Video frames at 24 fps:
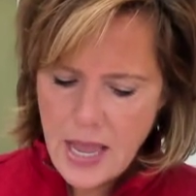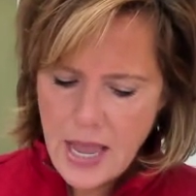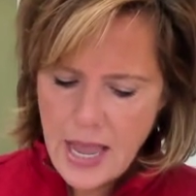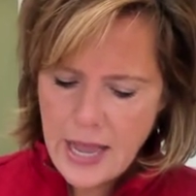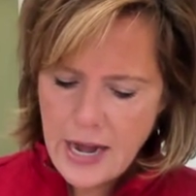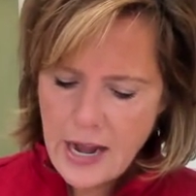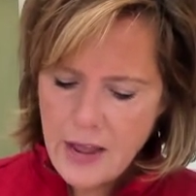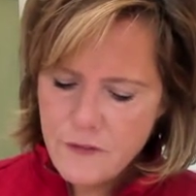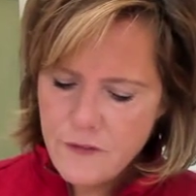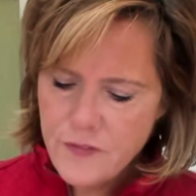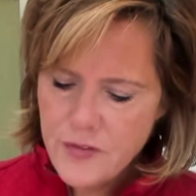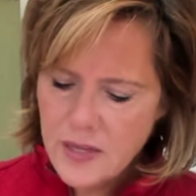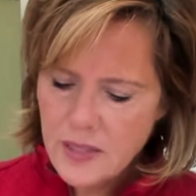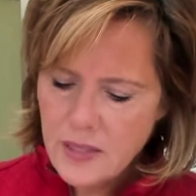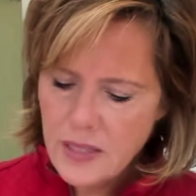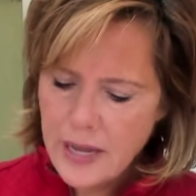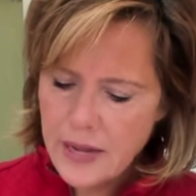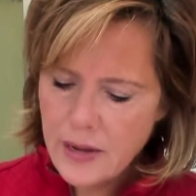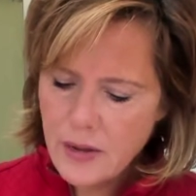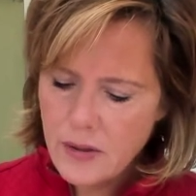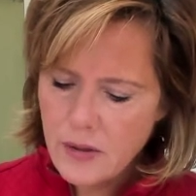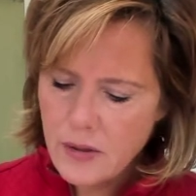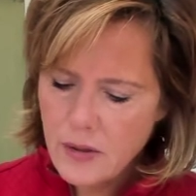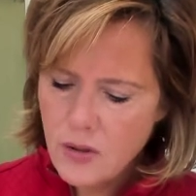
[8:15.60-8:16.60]
And I feel
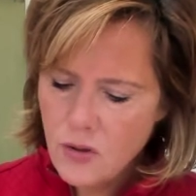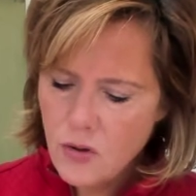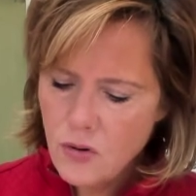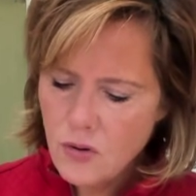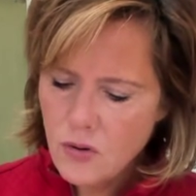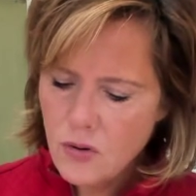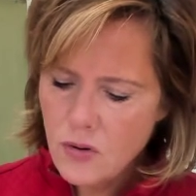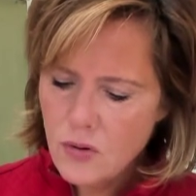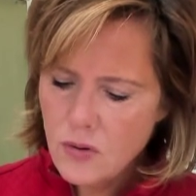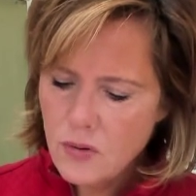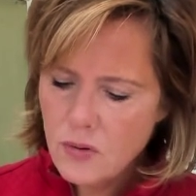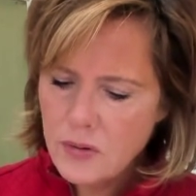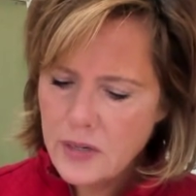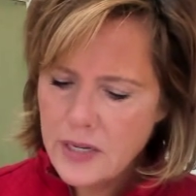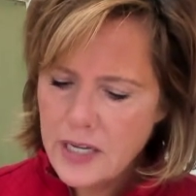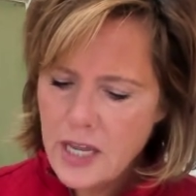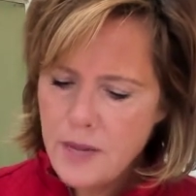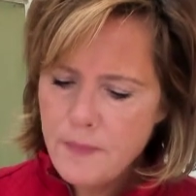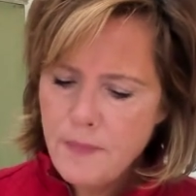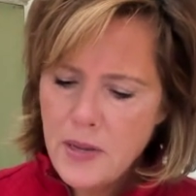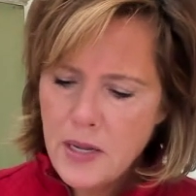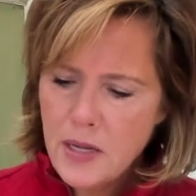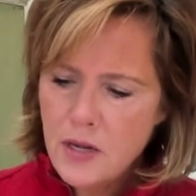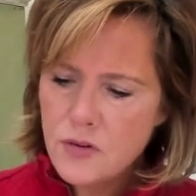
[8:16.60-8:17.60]
like you're
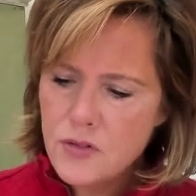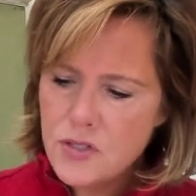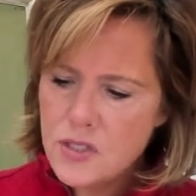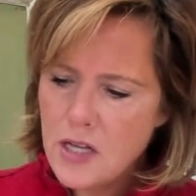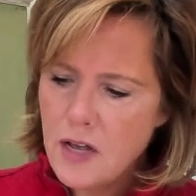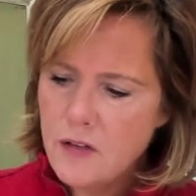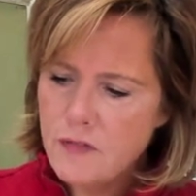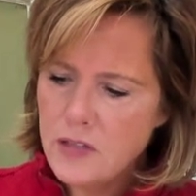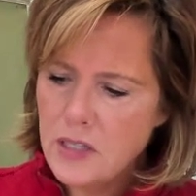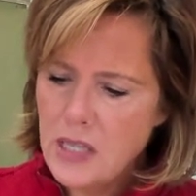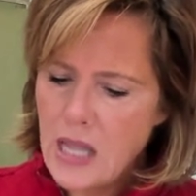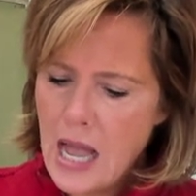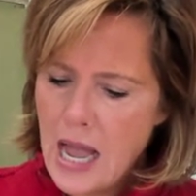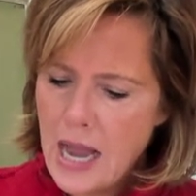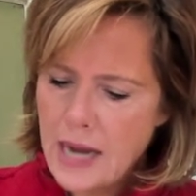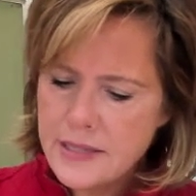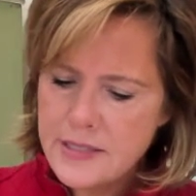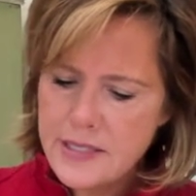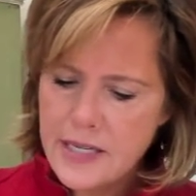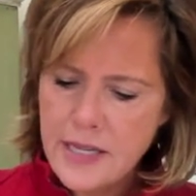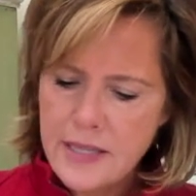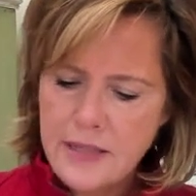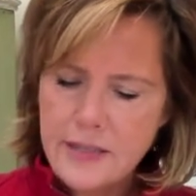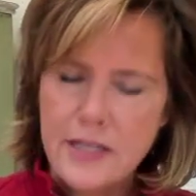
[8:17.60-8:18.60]
keeping yourself
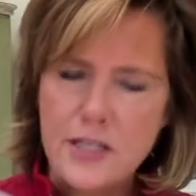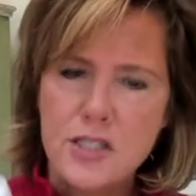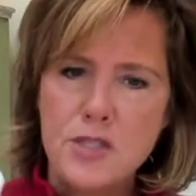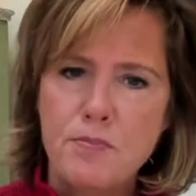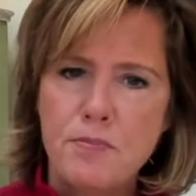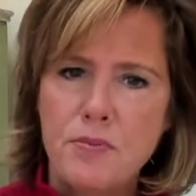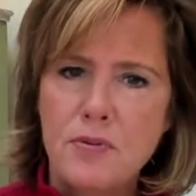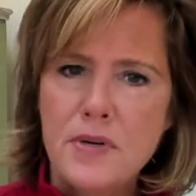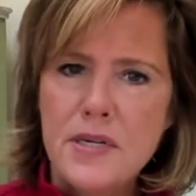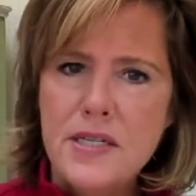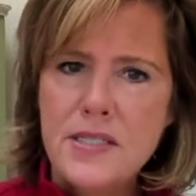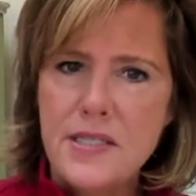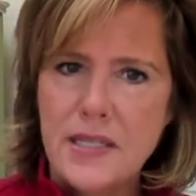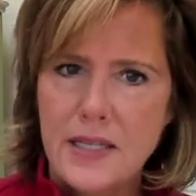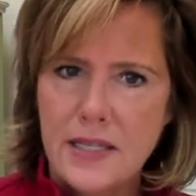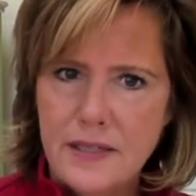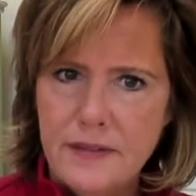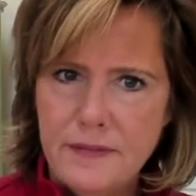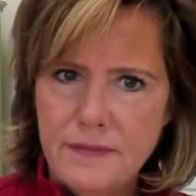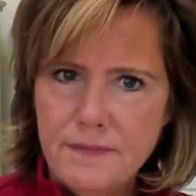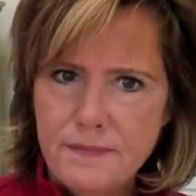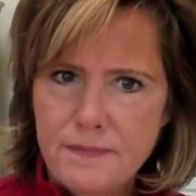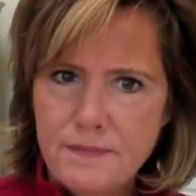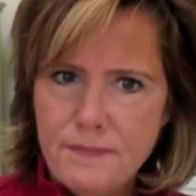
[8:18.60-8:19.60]
locked in this
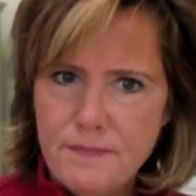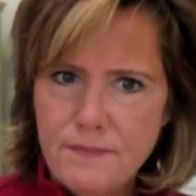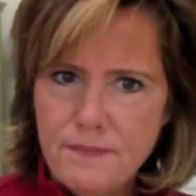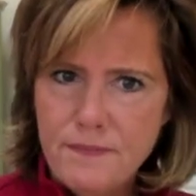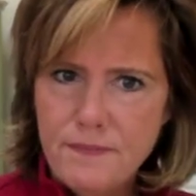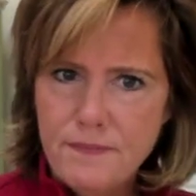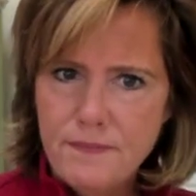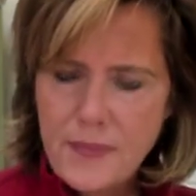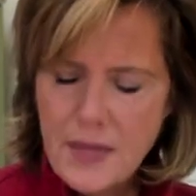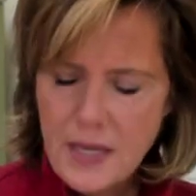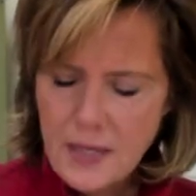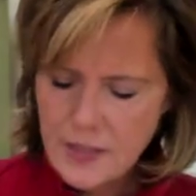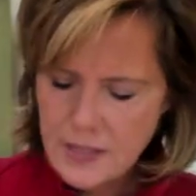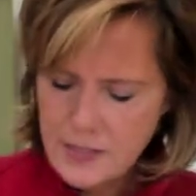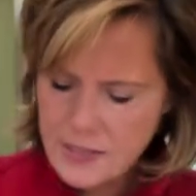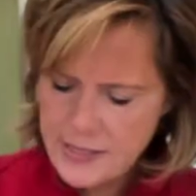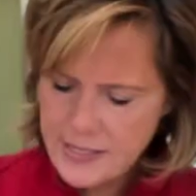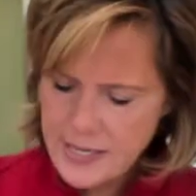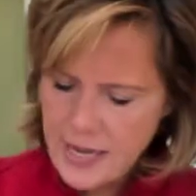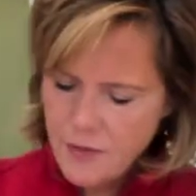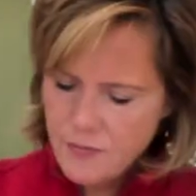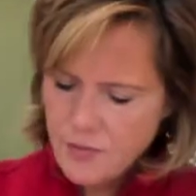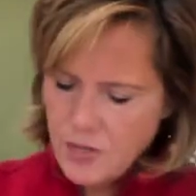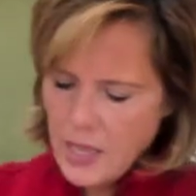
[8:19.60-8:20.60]
prison, this
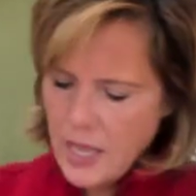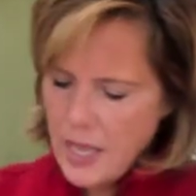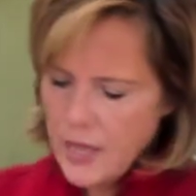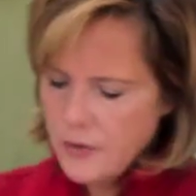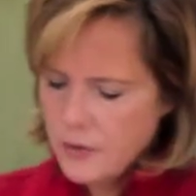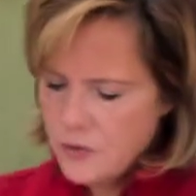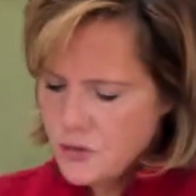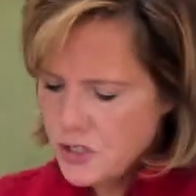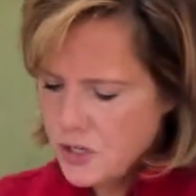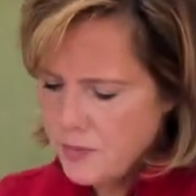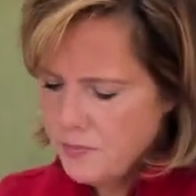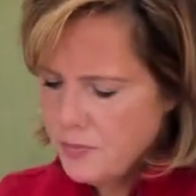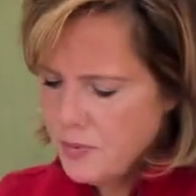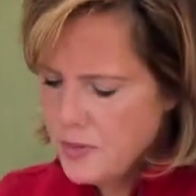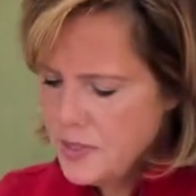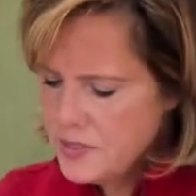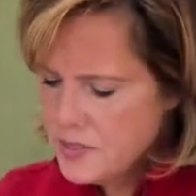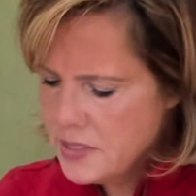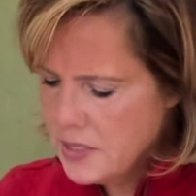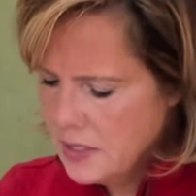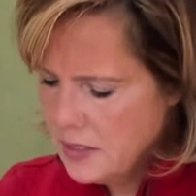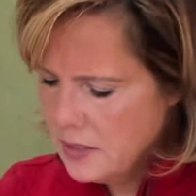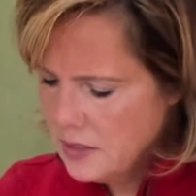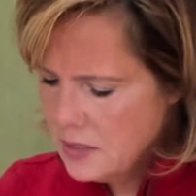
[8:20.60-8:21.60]
devil energy
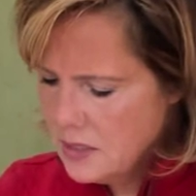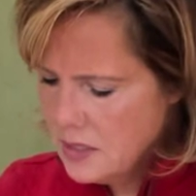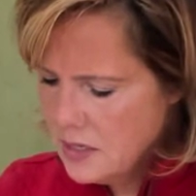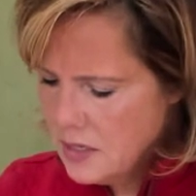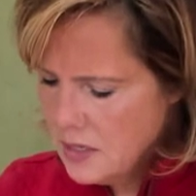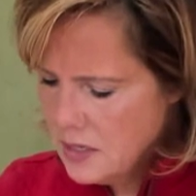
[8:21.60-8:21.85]
prison,